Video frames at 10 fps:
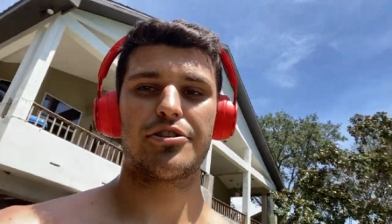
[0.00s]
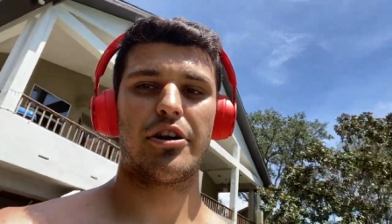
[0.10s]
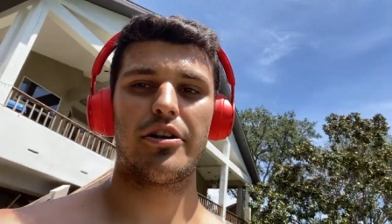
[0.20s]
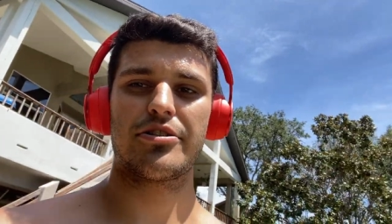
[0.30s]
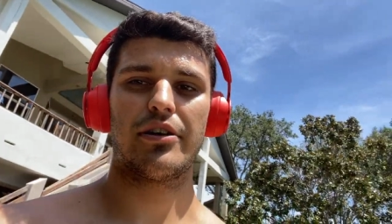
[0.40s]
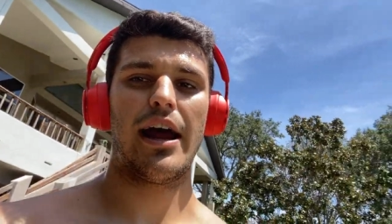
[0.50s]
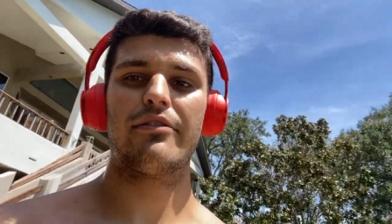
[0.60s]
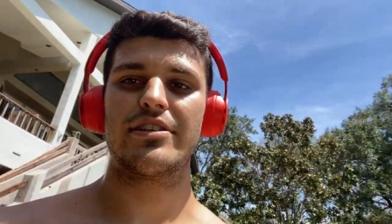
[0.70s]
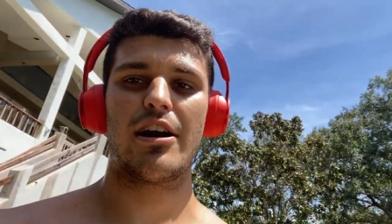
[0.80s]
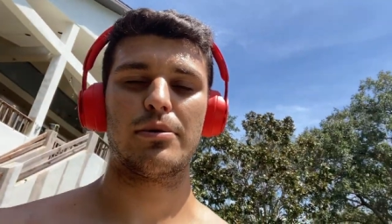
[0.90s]
shirt, so I
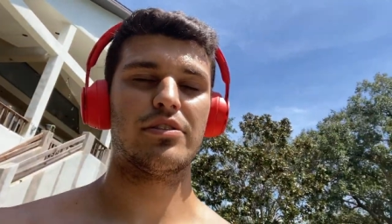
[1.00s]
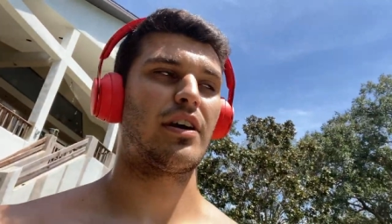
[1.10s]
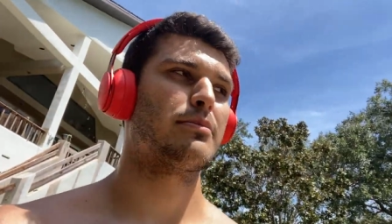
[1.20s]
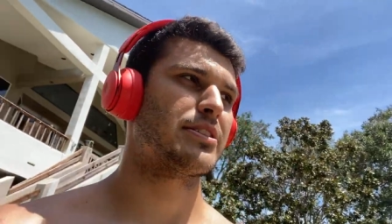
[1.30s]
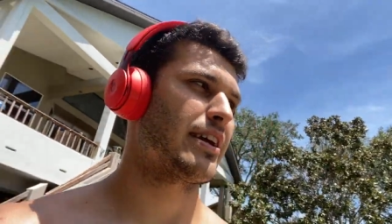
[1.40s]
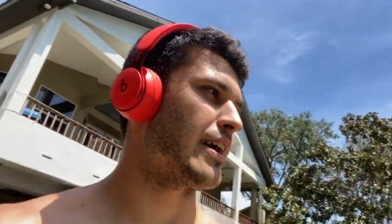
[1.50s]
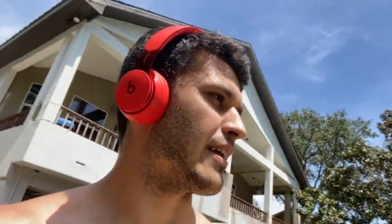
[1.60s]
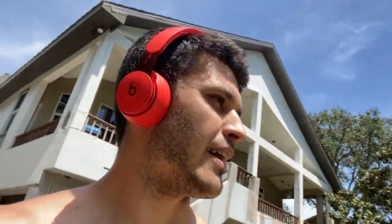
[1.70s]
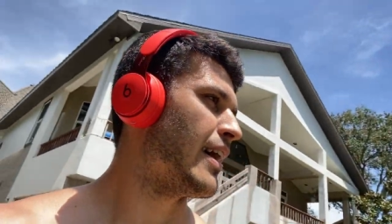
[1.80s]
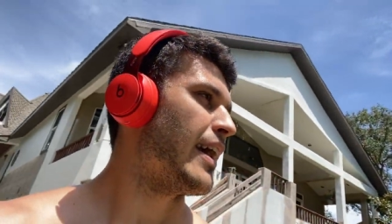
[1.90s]
have a terrible farmer's tan.
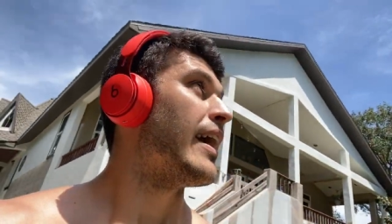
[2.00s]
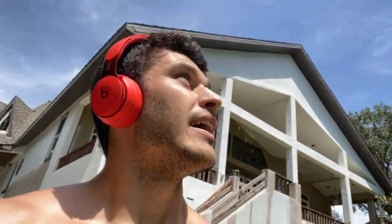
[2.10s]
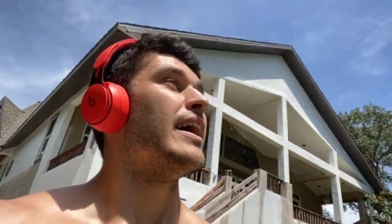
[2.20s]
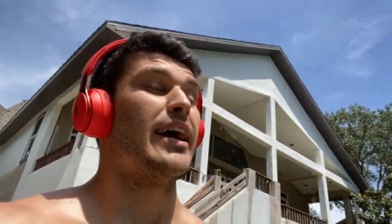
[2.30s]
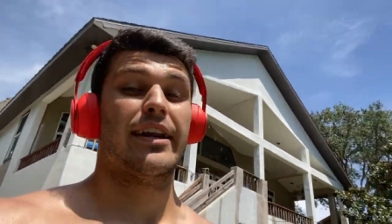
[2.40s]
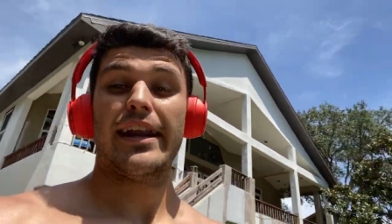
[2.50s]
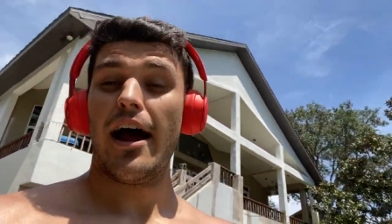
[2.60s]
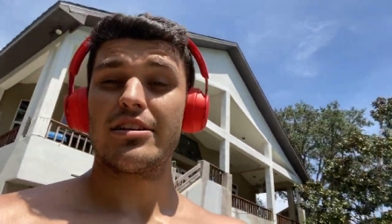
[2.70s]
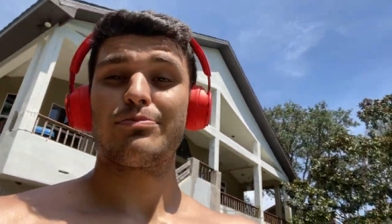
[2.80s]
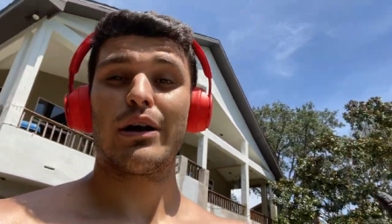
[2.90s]
And
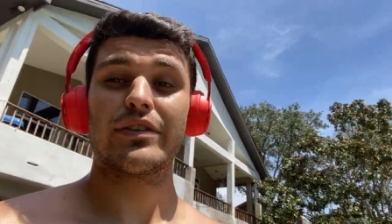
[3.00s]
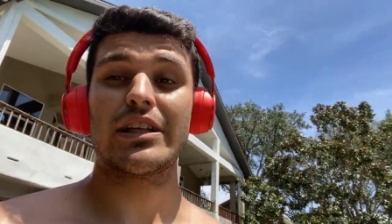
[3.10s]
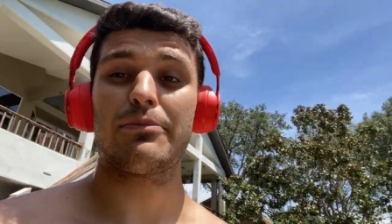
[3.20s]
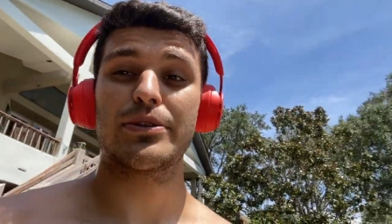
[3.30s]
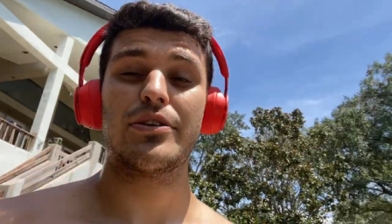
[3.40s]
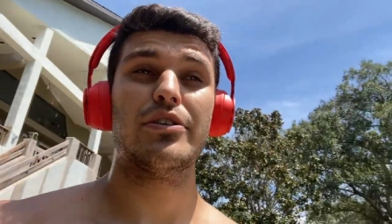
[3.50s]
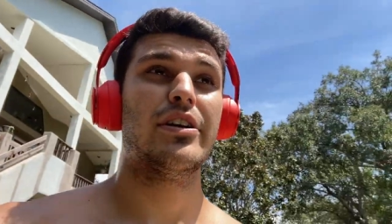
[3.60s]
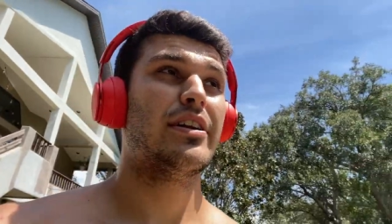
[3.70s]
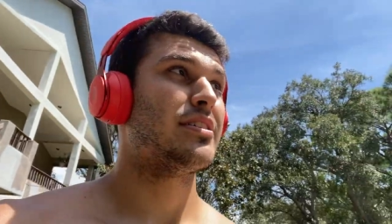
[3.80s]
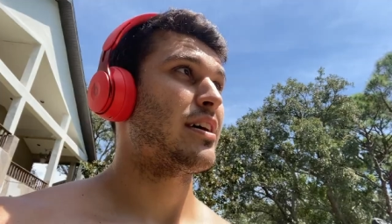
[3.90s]
now is a perfect
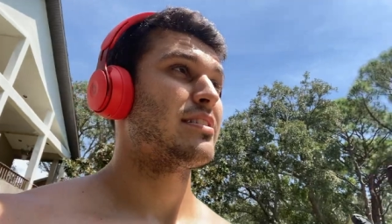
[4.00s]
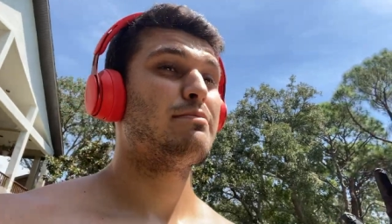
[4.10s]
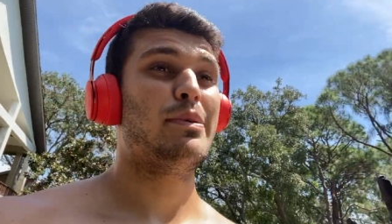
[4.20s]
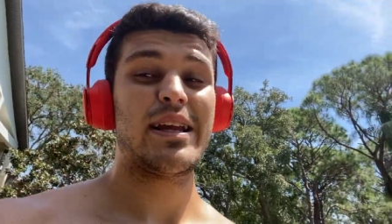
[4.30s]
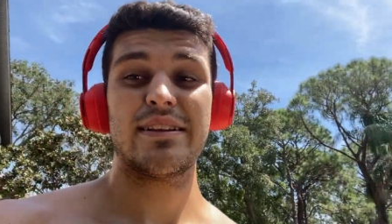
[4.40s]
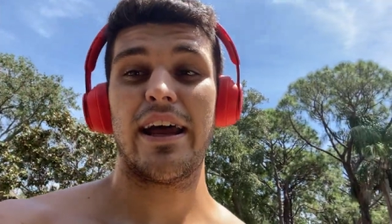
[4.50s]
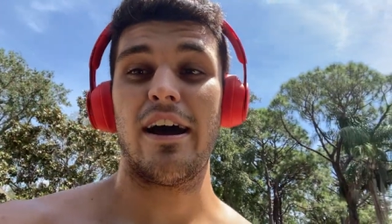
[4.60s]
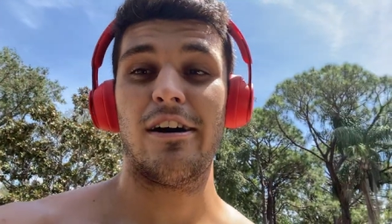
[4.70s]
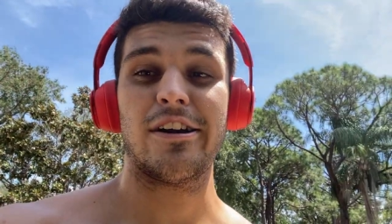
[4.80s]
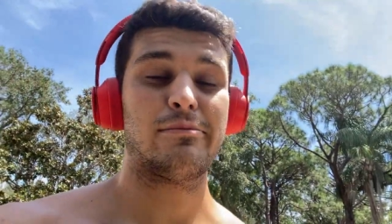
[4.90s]
opportunity. The sun's beating
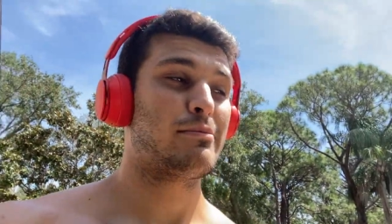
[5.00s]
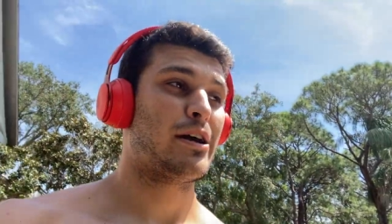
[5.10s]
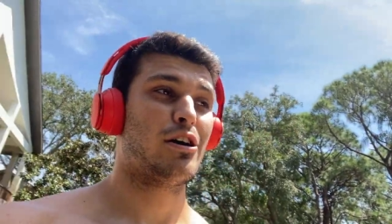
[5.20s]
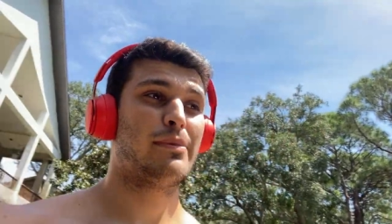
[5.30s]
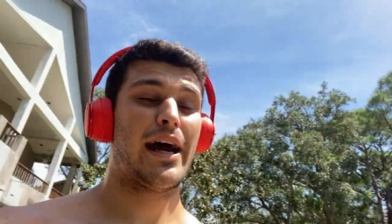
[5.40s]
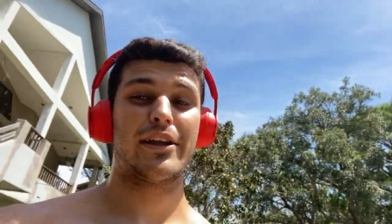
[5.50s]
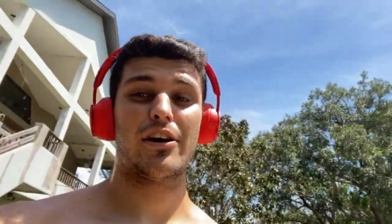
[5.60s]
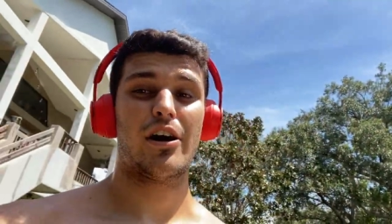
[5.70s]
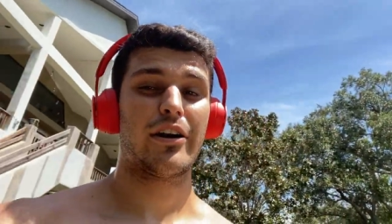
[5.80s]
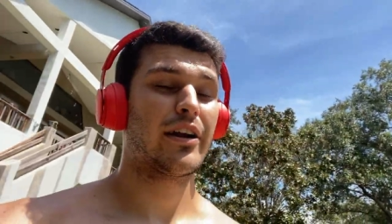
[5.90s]
down. I'm in my own
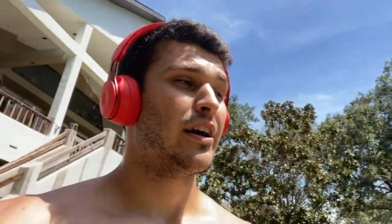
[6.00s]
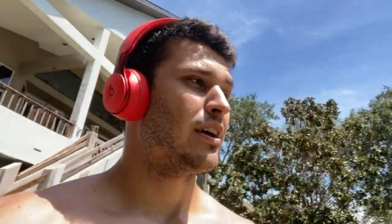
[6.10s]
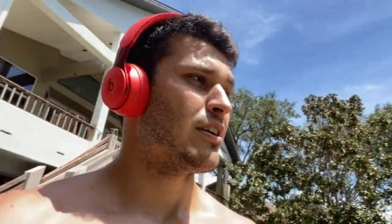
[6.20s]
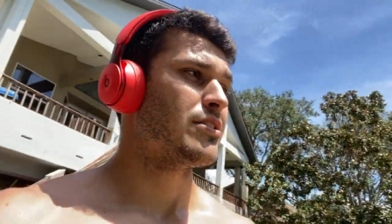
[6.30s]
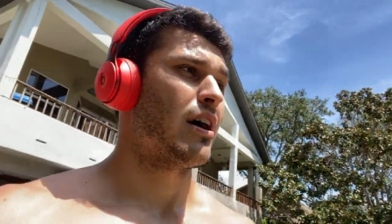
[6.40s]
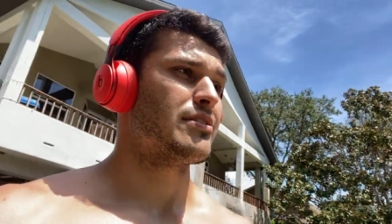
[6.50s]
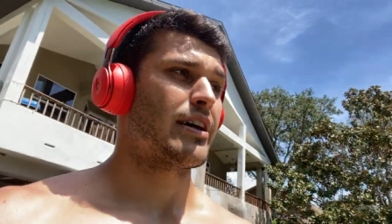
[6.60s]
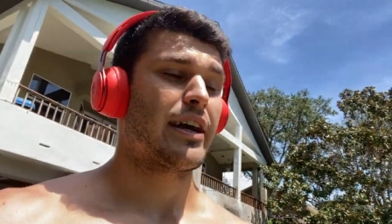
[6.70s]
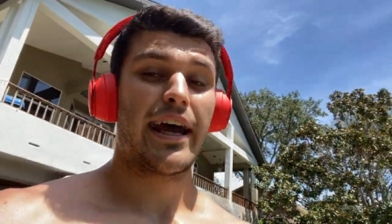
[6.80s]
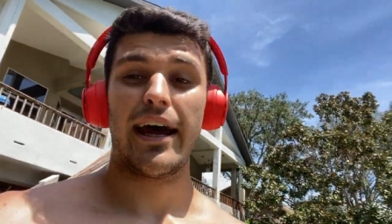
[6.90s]
backyard. So I was
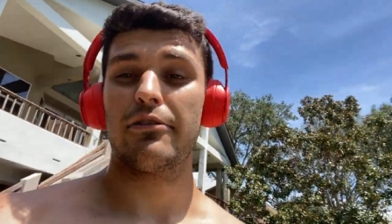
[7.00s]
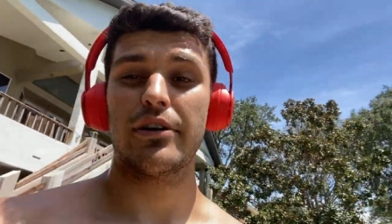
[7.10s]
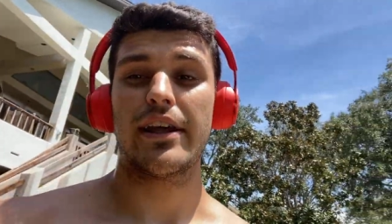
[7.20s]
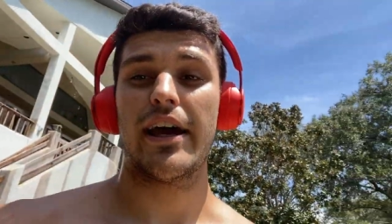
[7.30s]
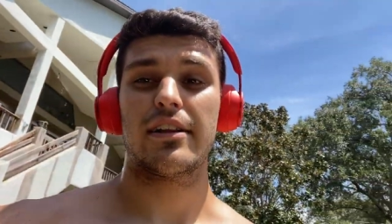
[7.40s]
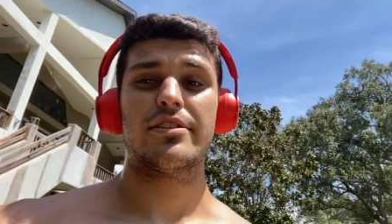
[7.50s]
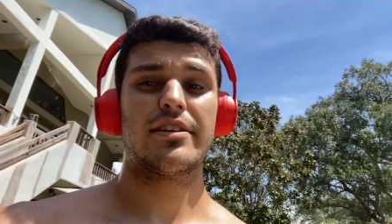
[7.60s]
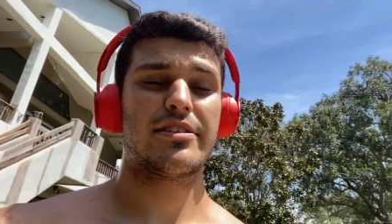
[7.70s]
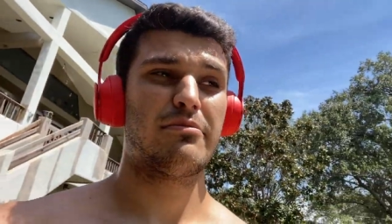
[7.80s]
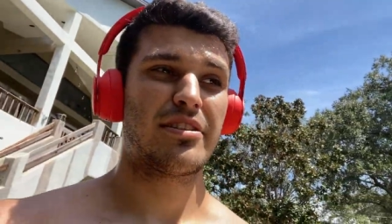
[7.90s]
like, ah, what the heck, let's
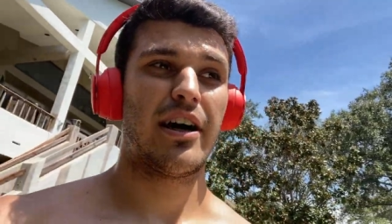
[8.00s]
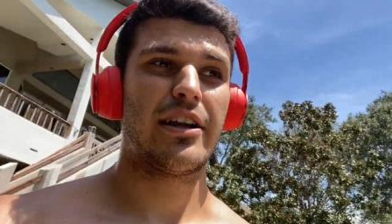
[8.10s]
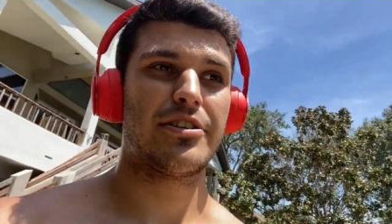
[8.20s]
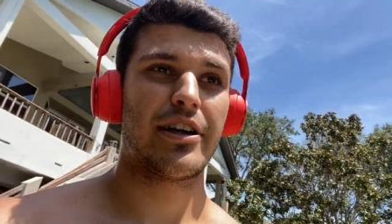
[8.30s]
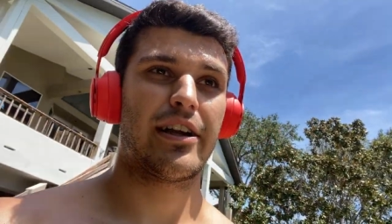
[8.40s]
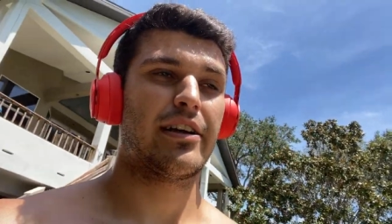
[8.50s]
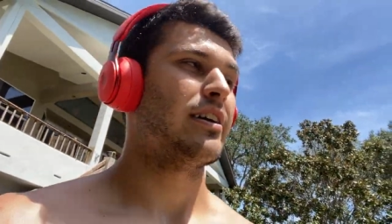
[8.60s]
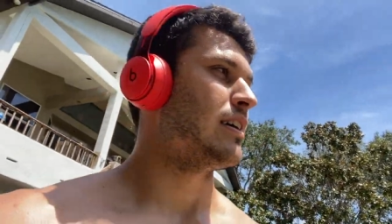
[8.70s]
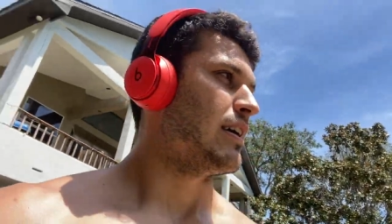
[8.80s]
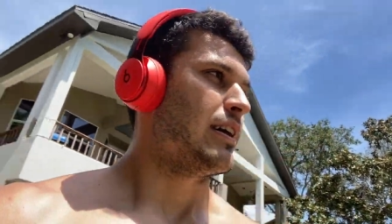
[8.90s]
get some sun and try to
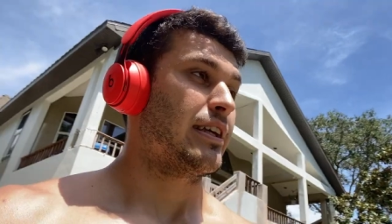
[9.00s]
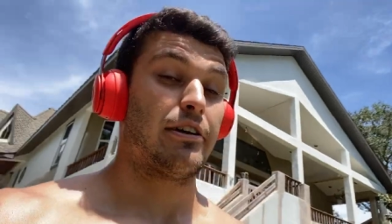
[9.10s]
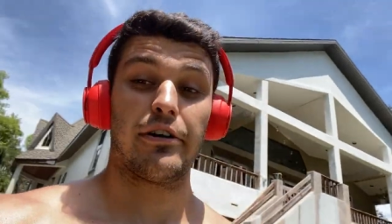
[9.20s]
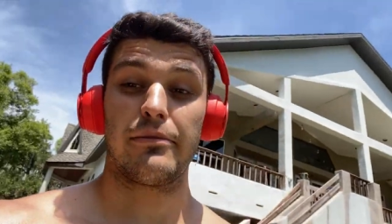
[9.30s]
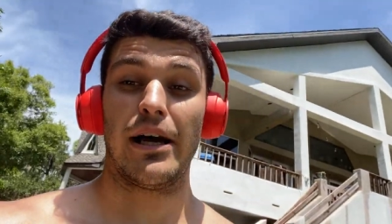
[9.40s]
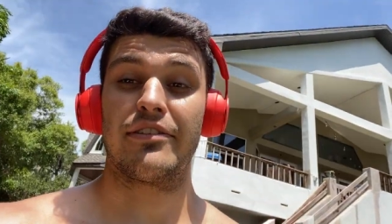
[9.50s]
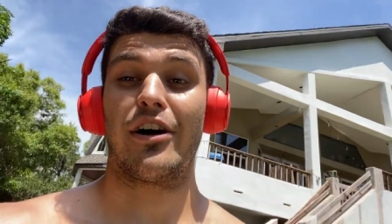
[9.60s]
get rid of my